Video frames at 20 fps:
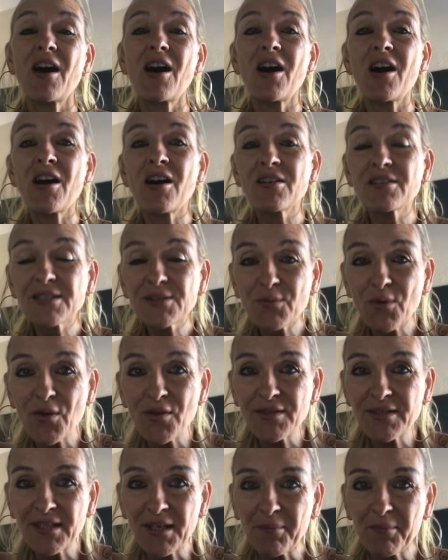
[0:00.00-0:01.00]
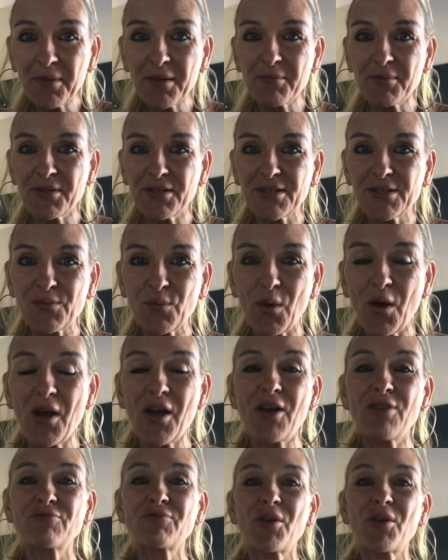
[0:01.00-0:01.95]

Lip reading: asked what the supplements were,